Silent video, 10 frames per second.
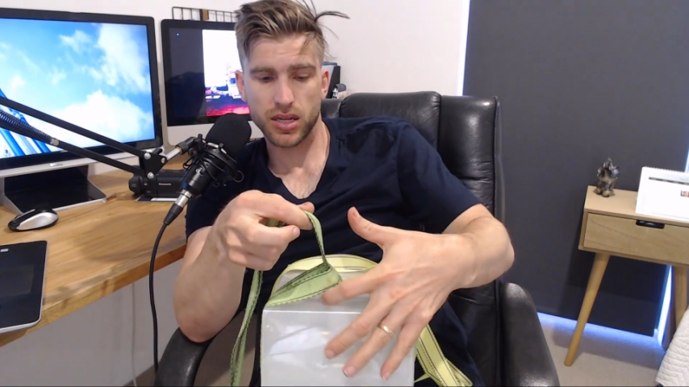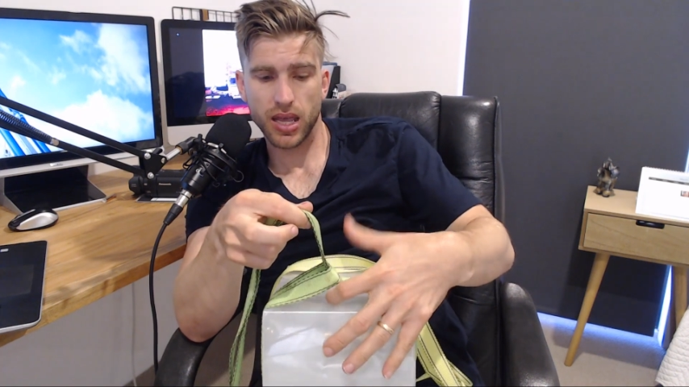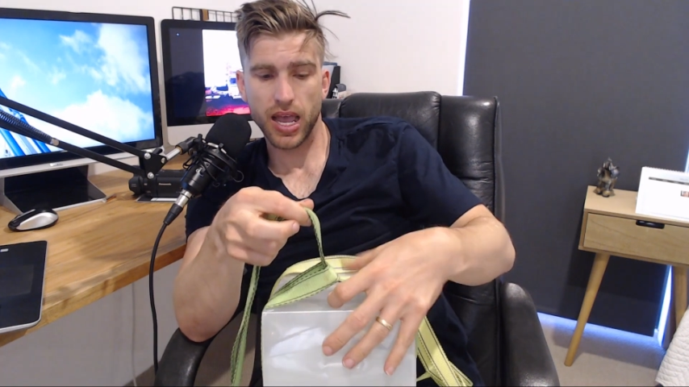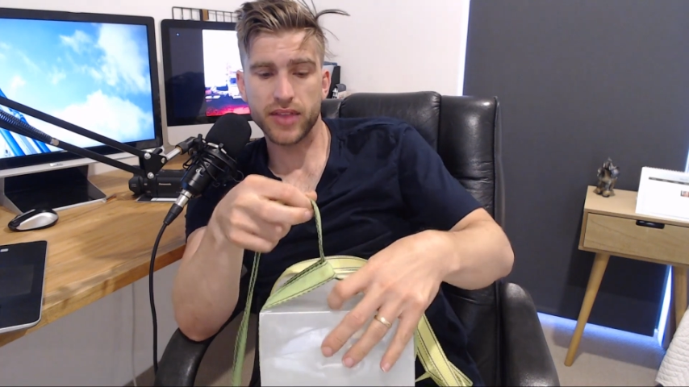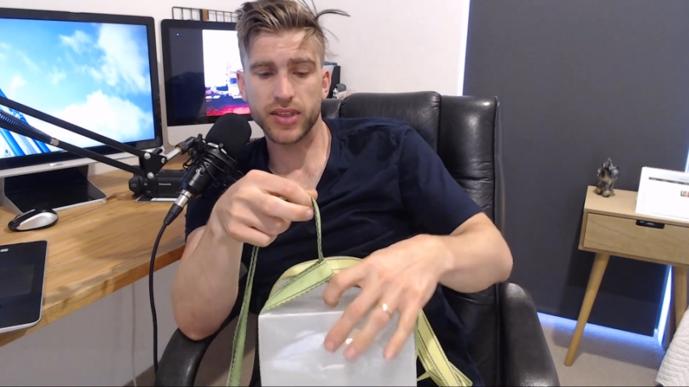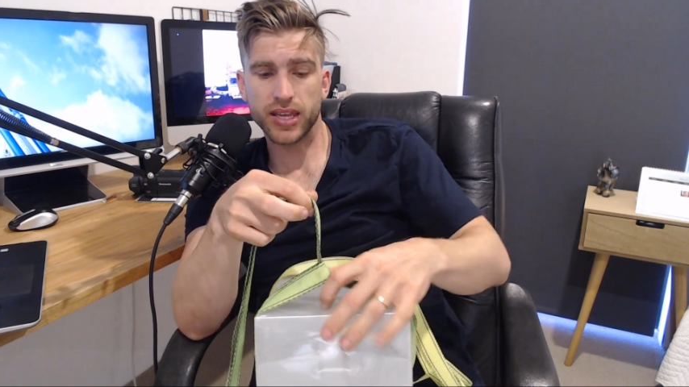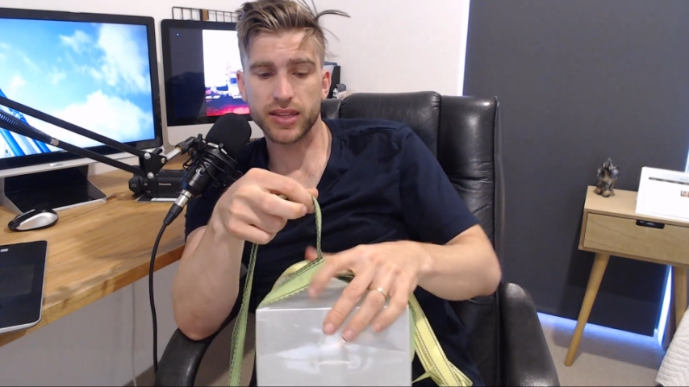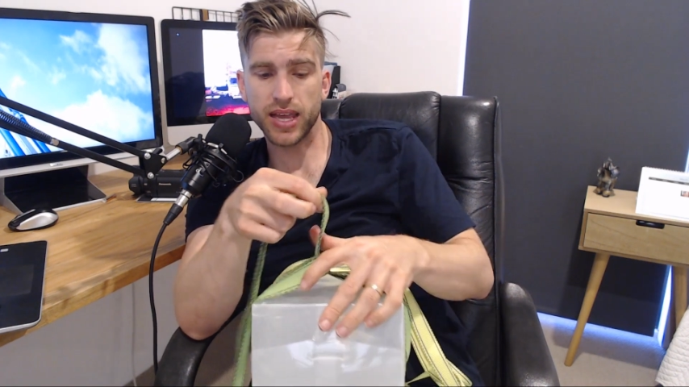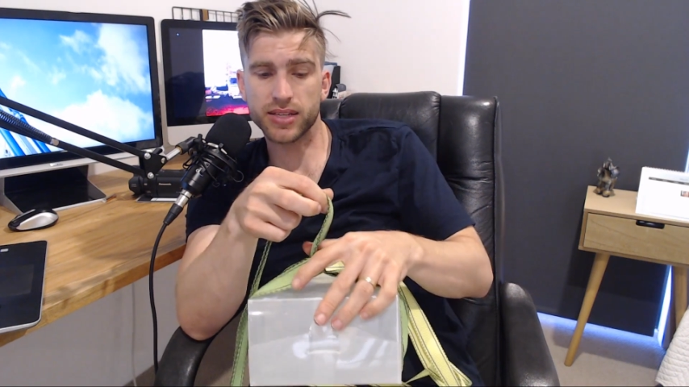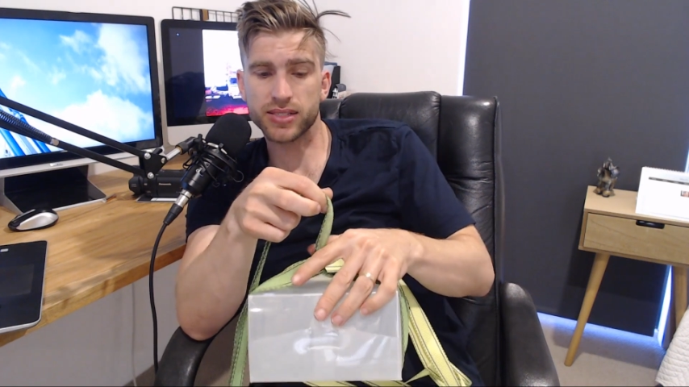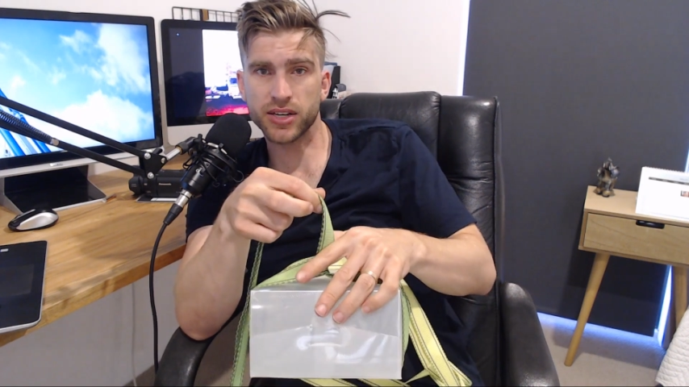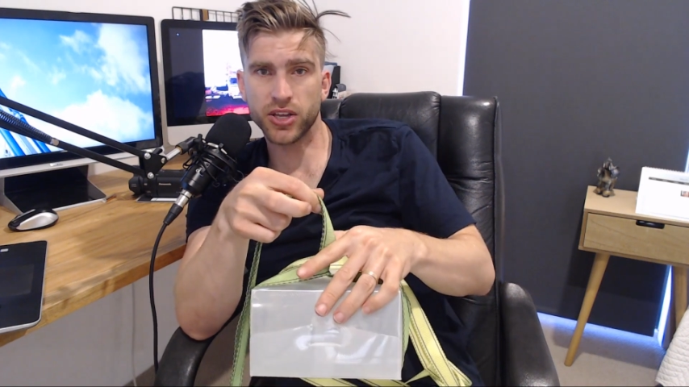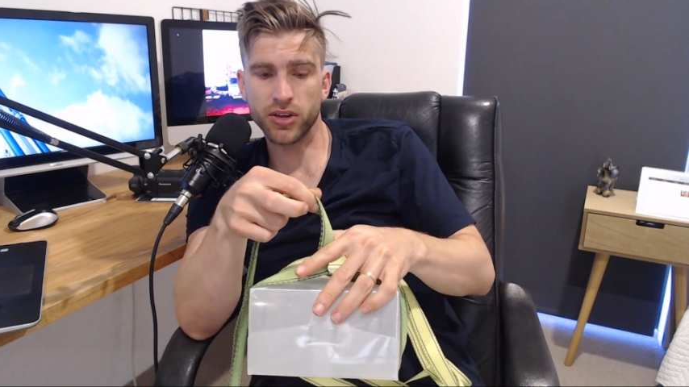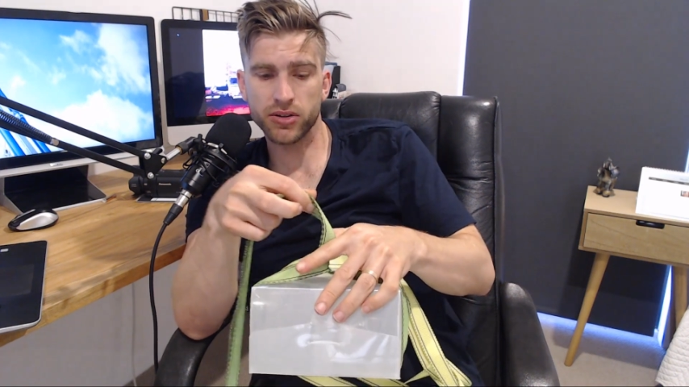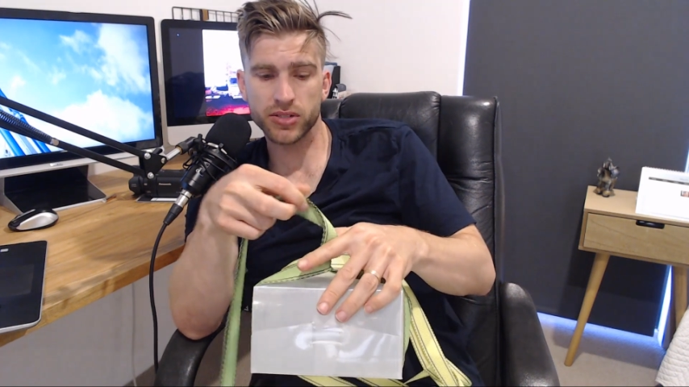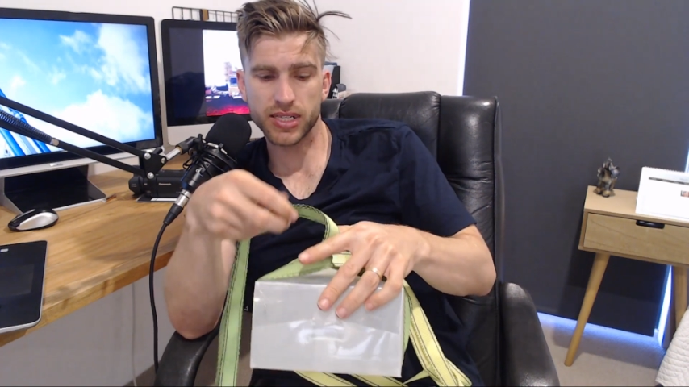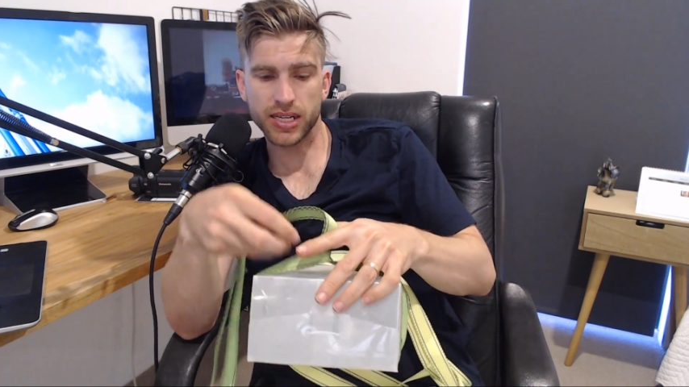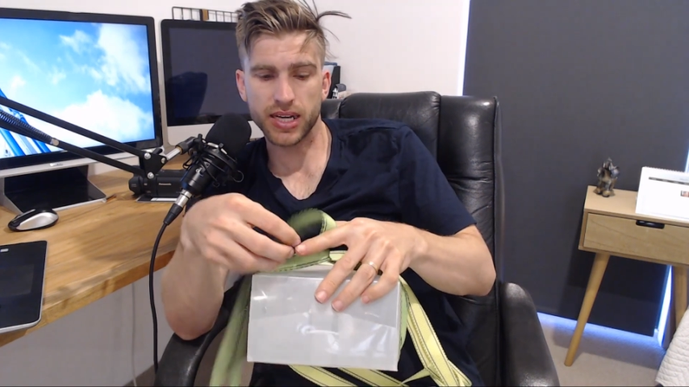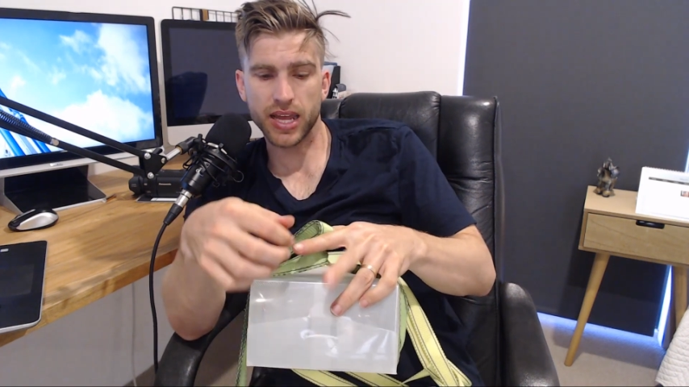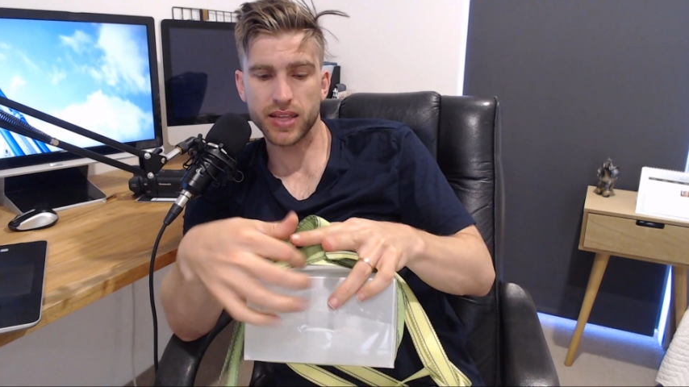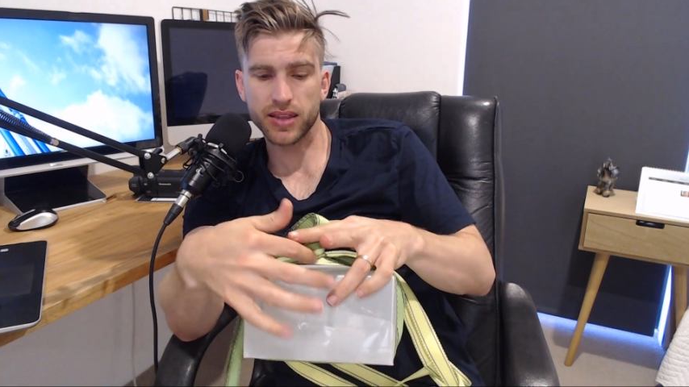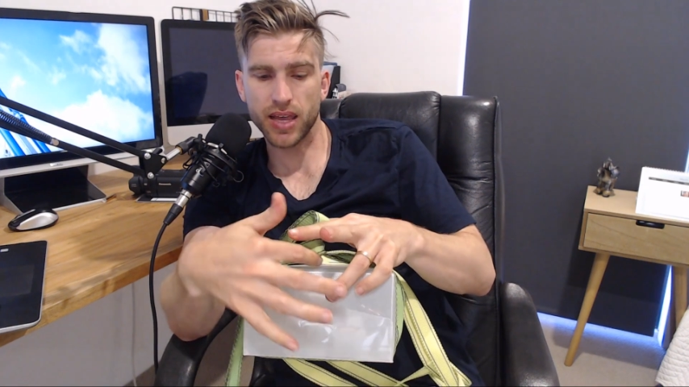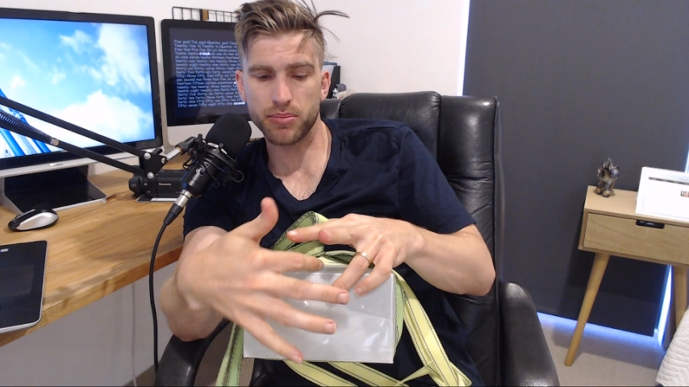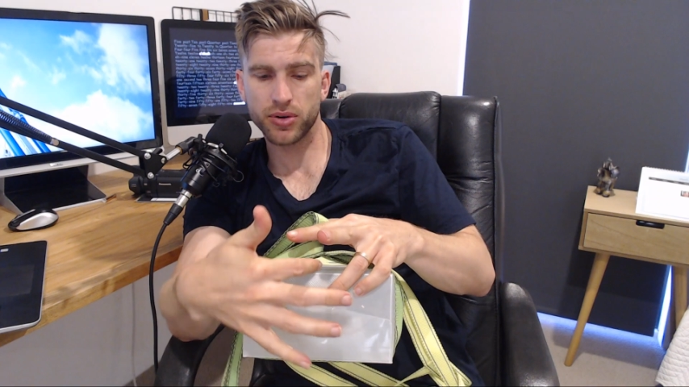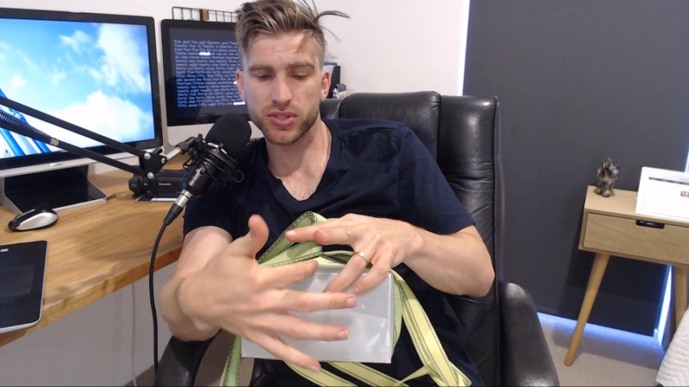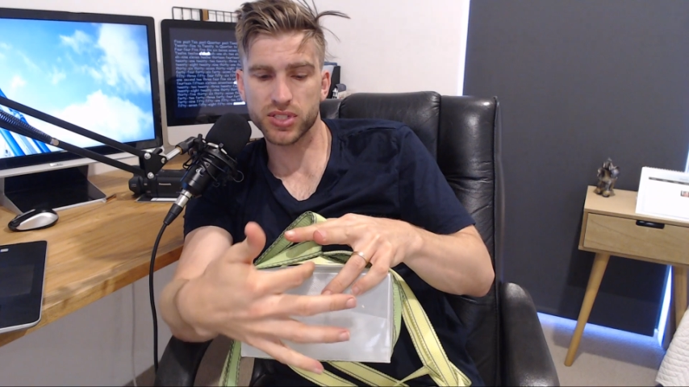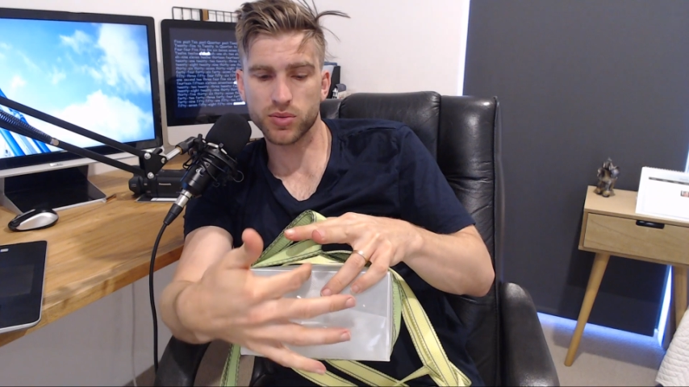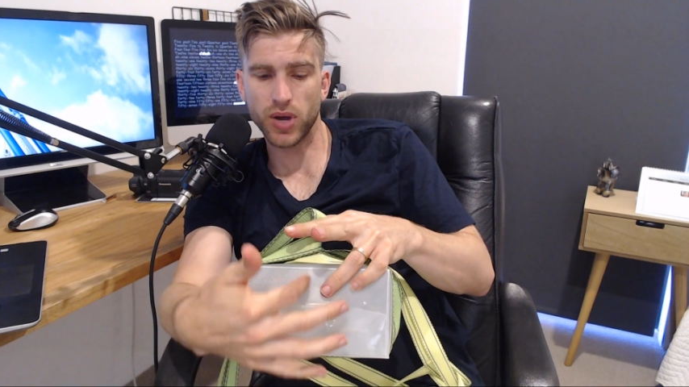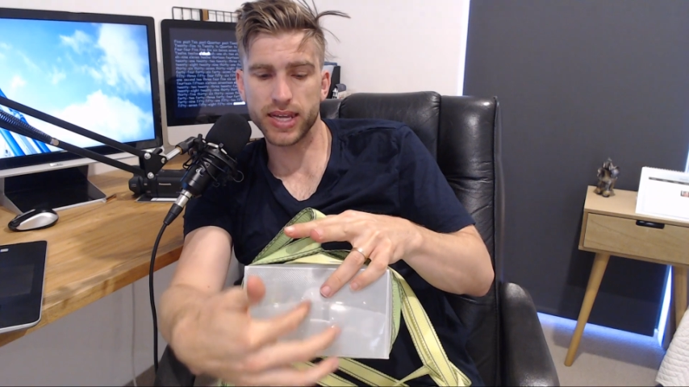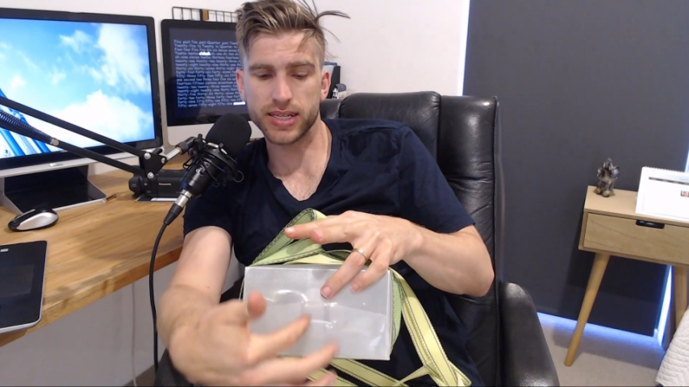and then that secures it, and then that puts weight